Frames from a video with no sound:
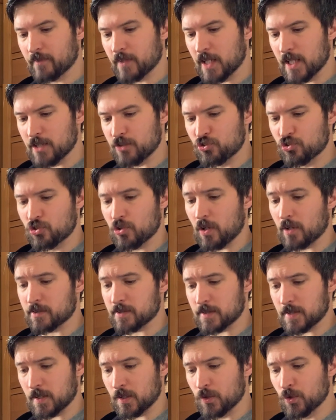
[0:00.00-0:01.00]
He
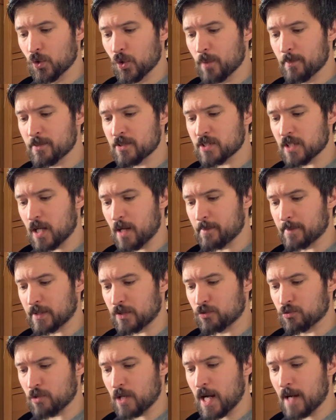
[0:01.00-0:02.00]
shot an enormous arm
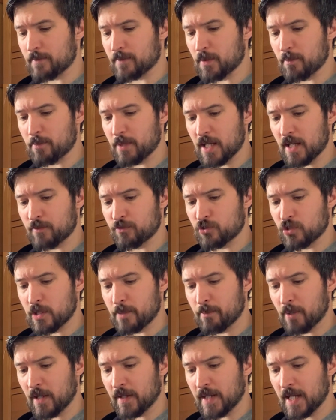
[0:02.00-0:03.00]
and grabbed the BFG
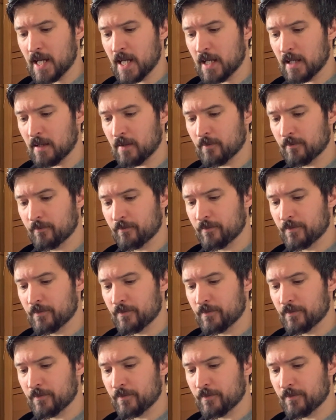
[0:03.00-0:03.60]
by the hair.